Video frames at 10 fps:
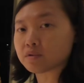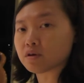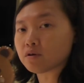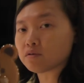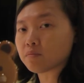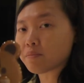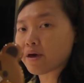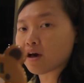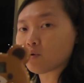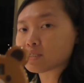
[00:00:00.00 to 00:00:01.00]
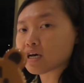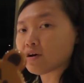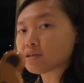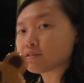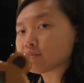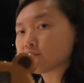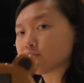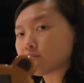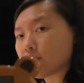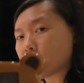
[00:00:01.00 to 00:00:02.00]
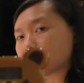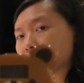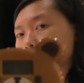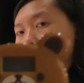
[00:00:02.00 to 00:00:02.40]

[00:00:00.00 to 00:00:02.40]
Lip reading: So the bear will tell us when things are